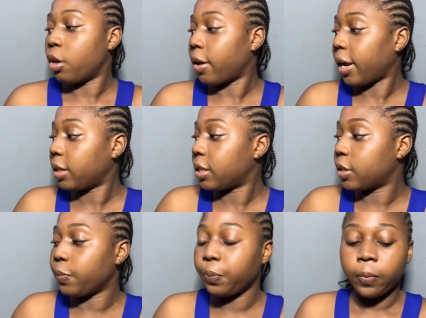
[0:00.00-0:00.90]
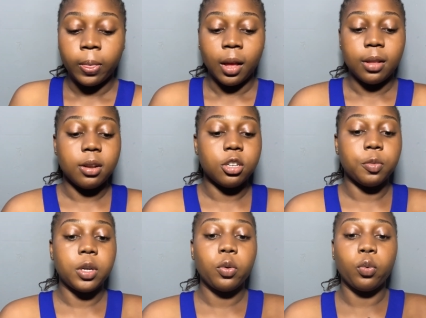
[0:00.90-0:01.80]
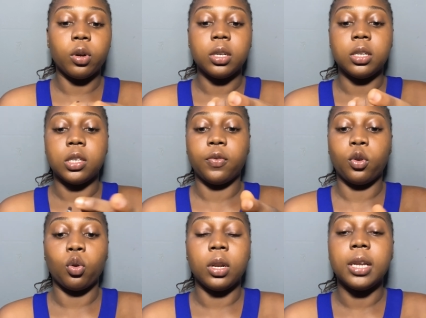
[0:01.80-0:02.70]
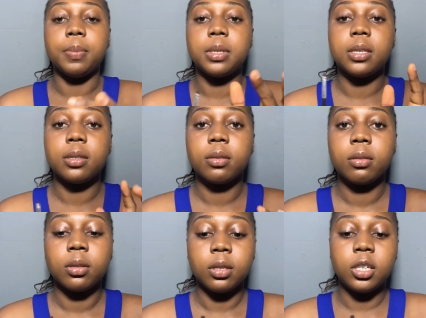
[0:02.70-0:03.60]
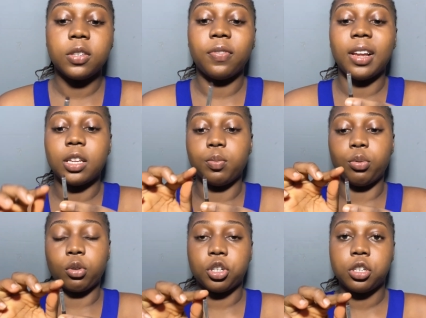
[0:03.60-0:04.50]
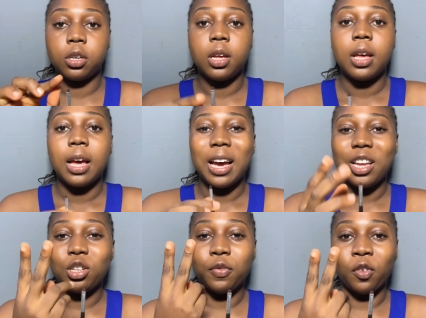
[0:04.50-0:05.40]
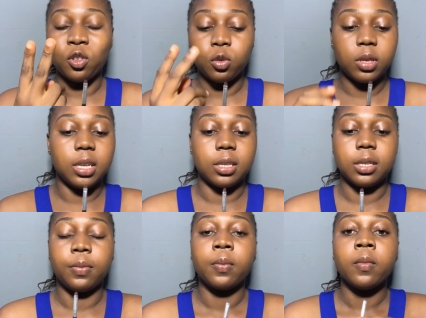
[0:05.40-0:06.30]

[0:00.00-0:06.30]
Right? Then the remaining one is for your lips. This flat brush, I use it for two things.